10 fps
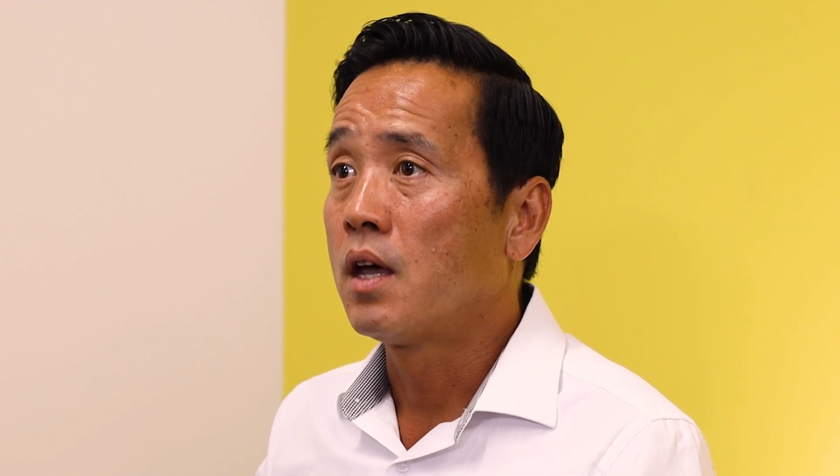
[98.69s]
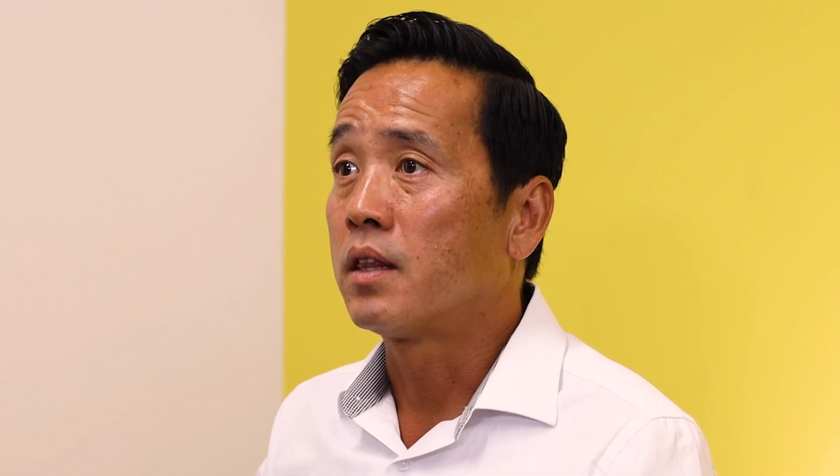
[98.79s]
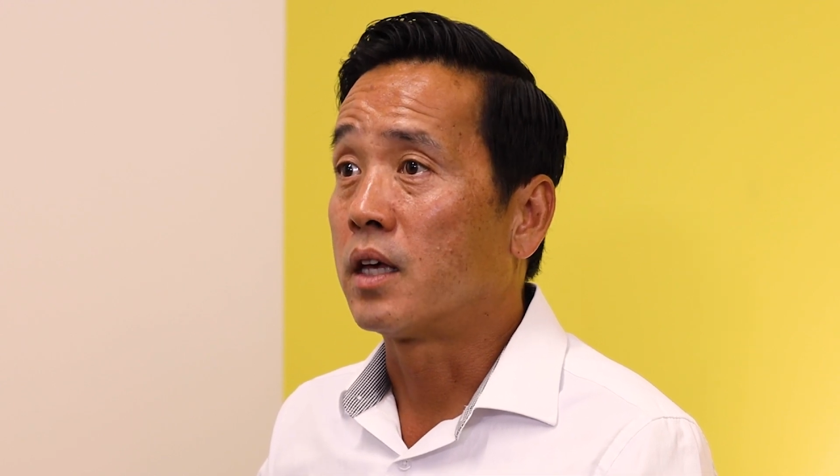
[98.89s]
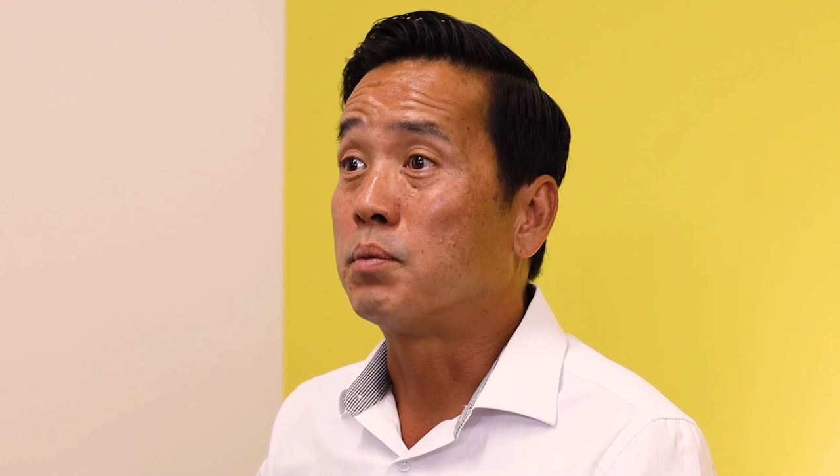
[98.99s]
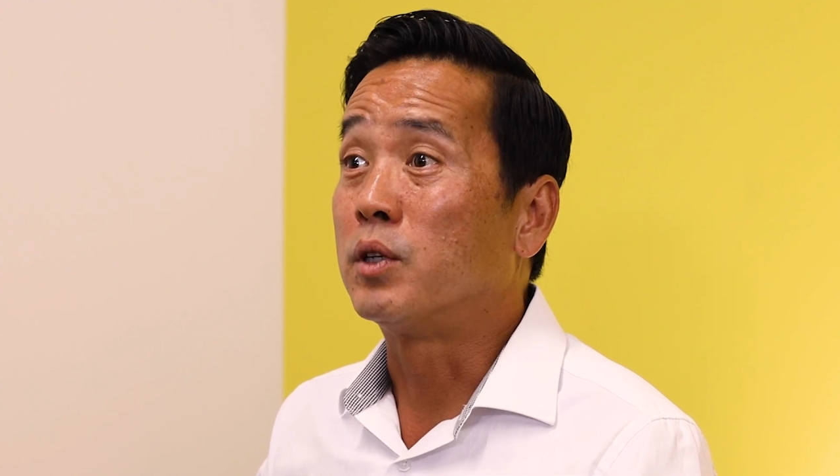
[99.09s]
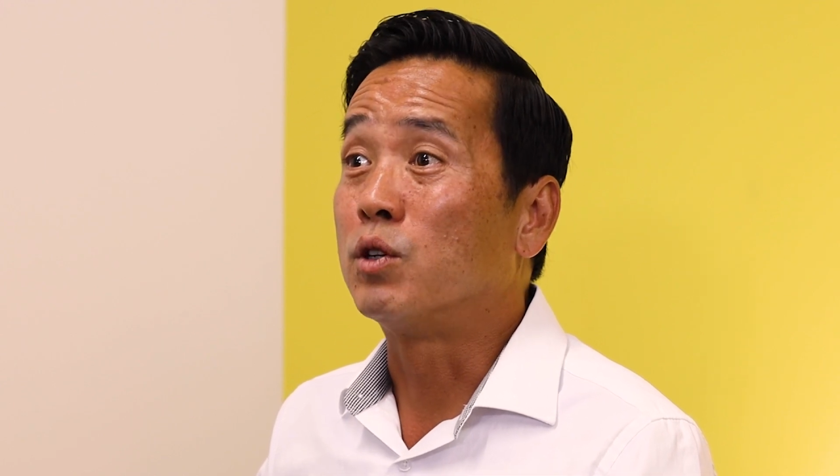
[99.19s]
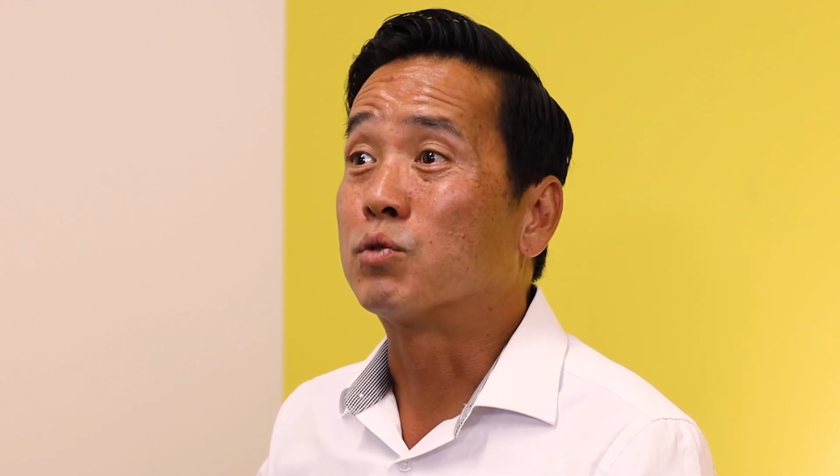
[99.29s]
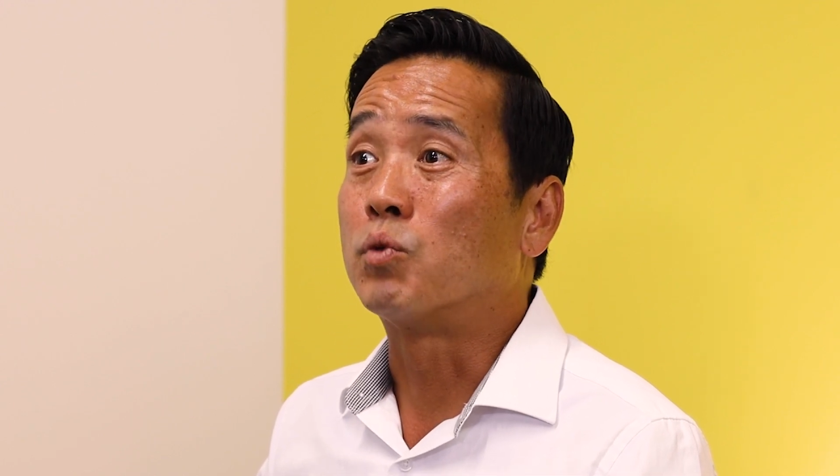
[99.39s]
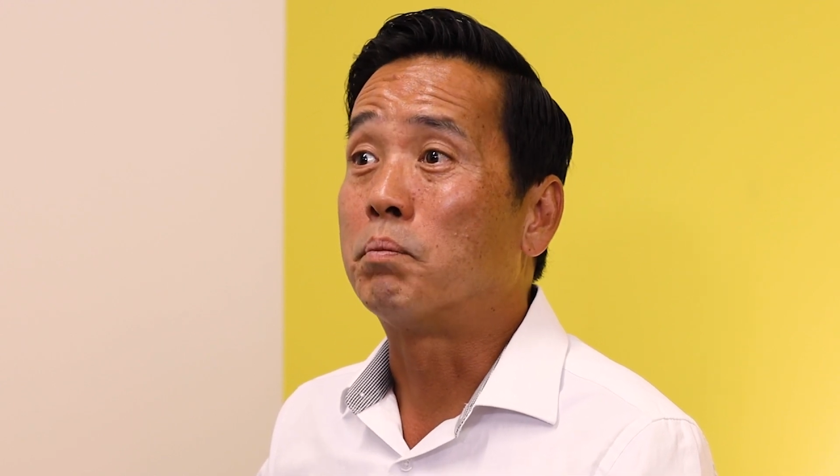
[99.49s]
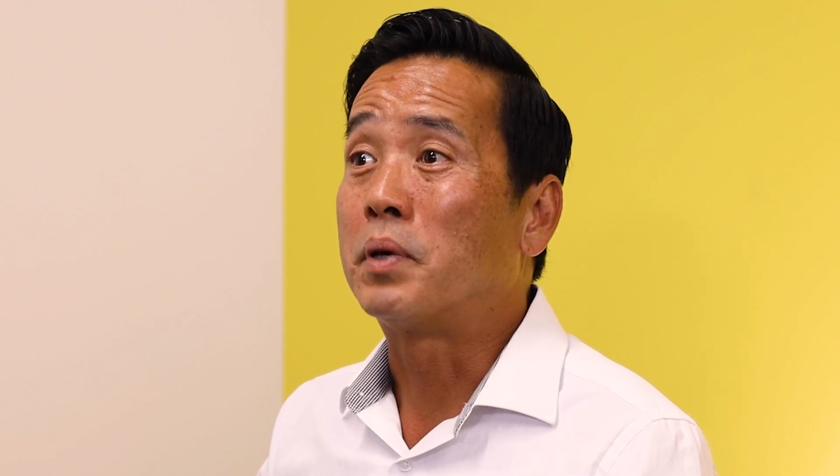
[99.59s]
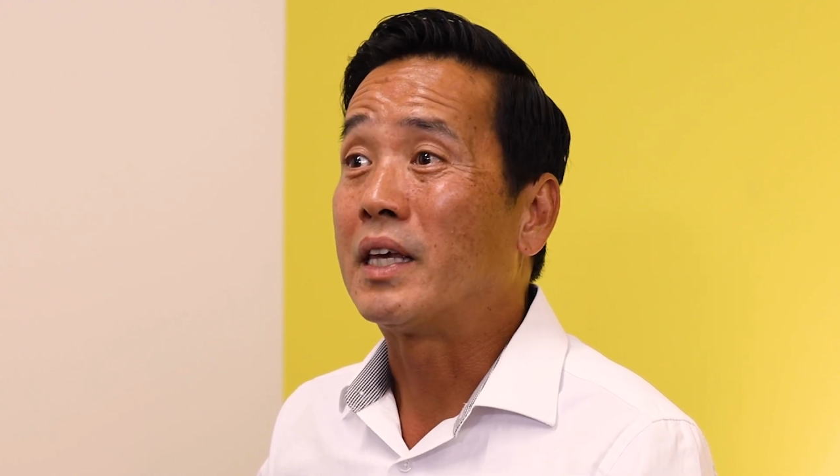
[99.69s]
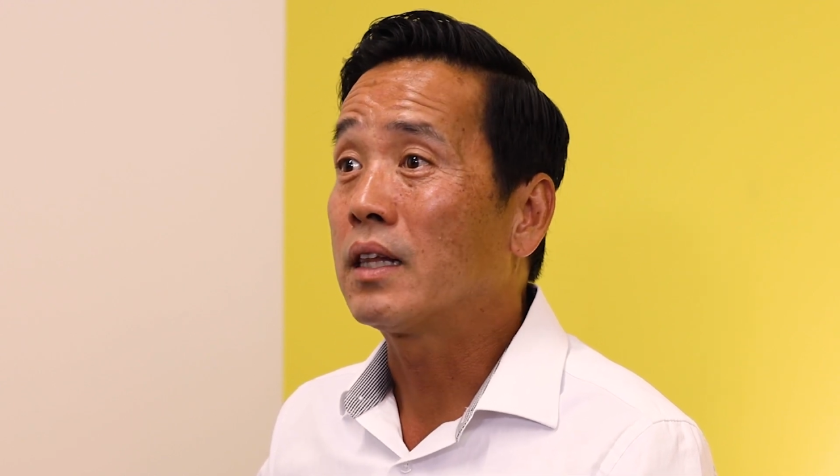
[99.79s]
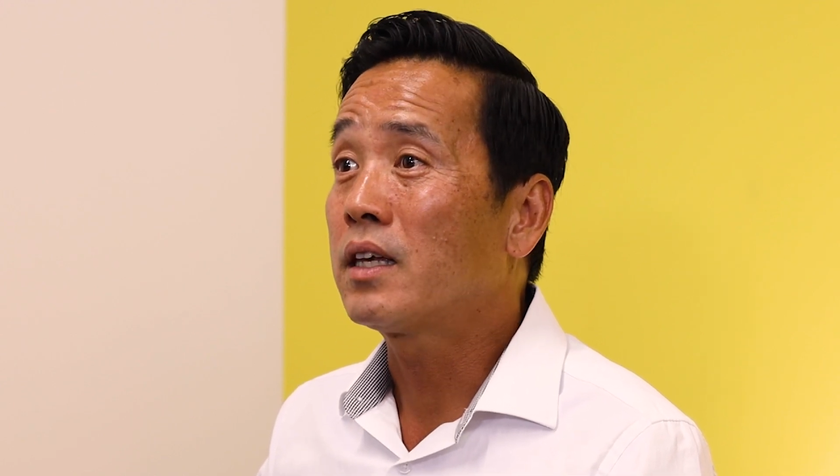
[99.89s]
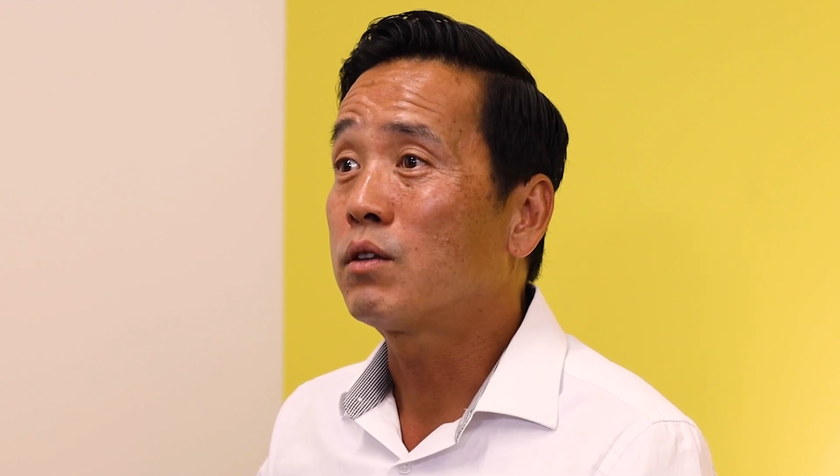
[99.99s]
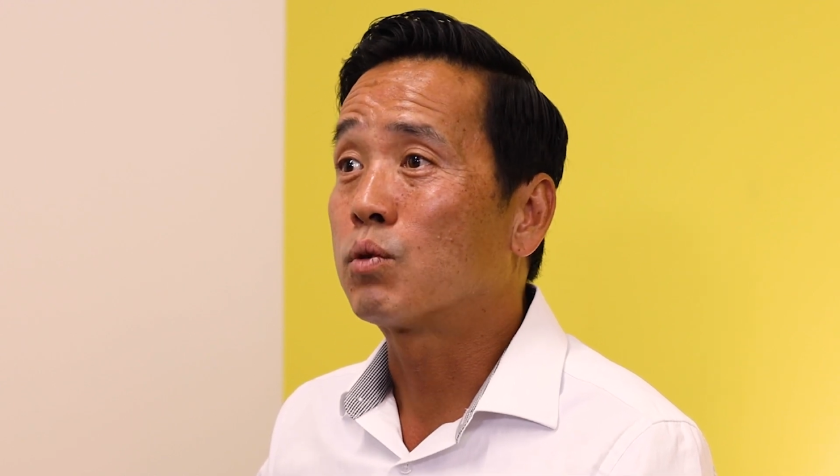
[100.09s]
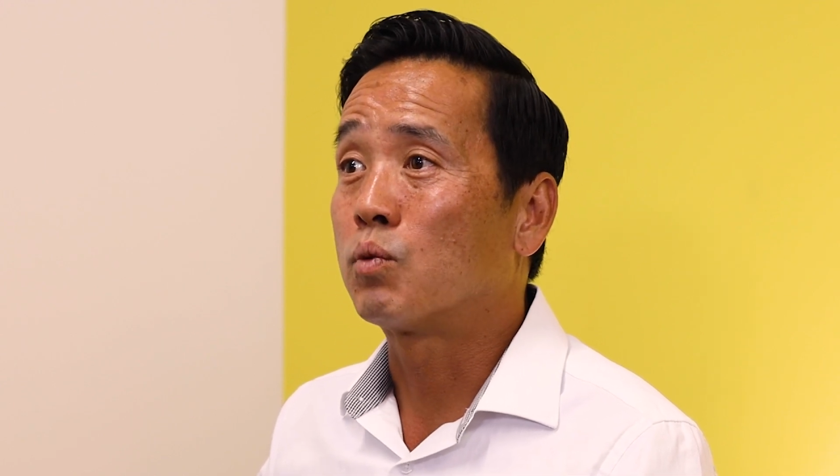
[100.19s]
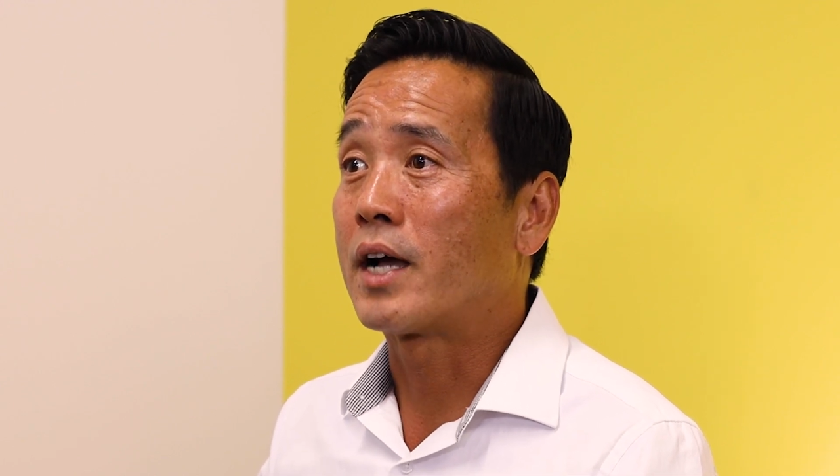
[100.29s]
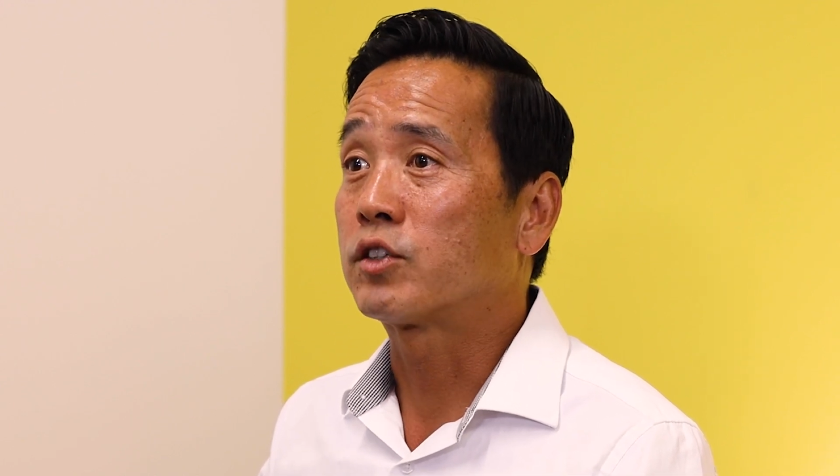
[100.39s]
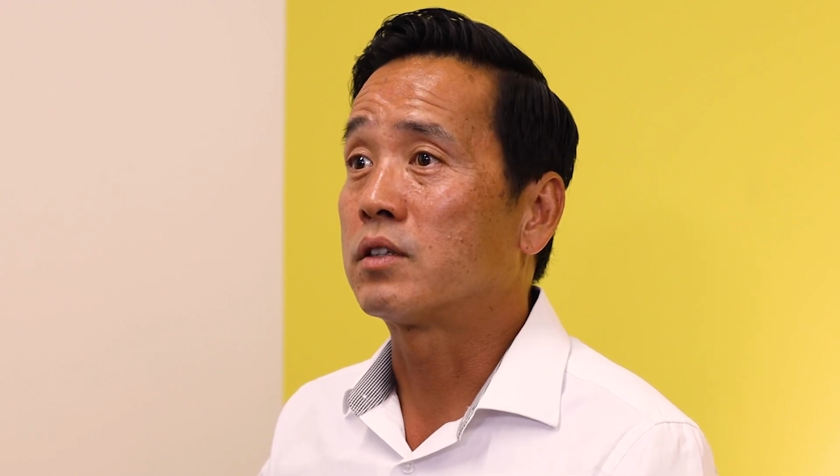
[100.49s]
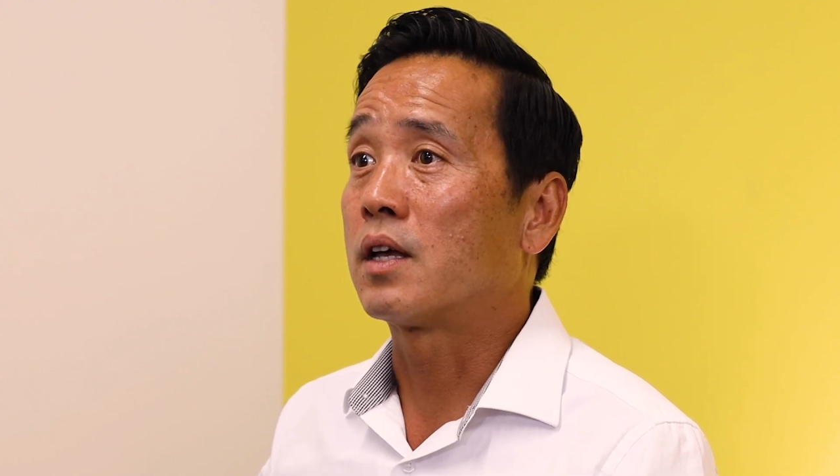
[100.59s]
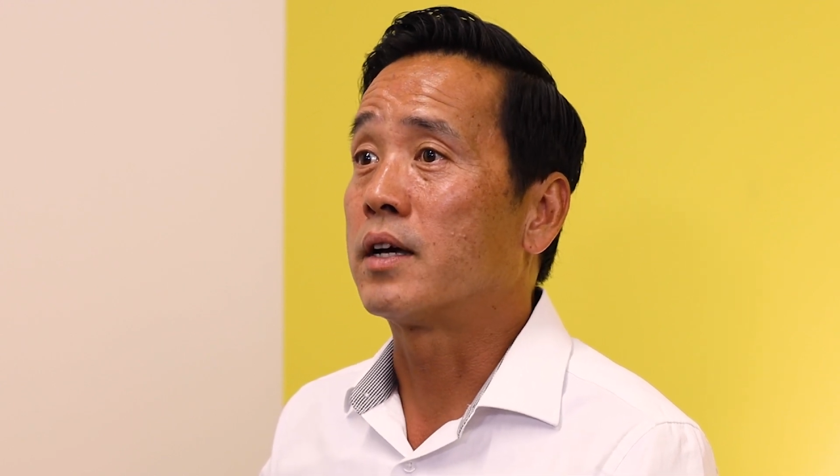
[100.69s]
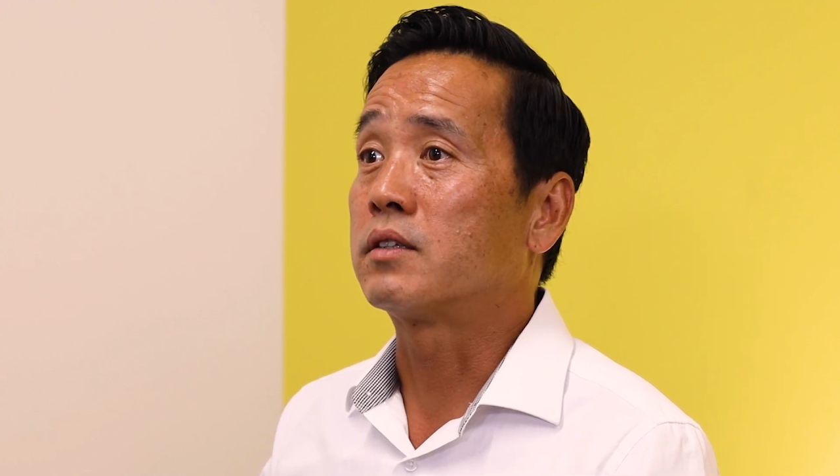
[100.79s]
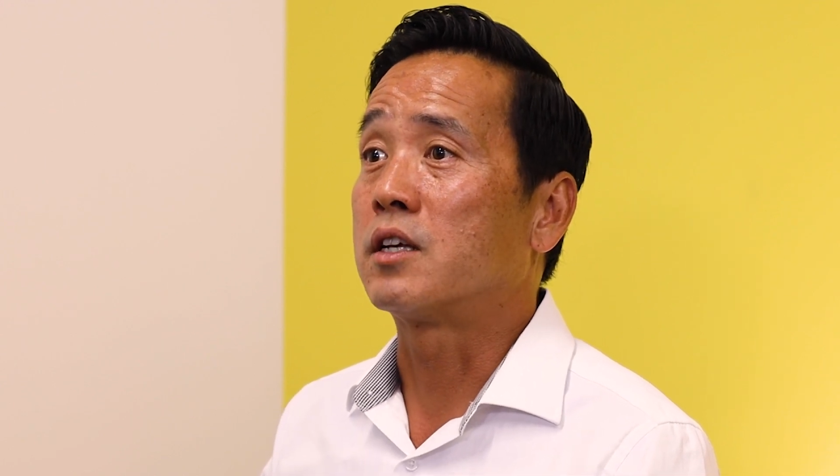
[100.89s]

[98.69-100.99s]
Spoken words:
that's been used repeatedly to rationalize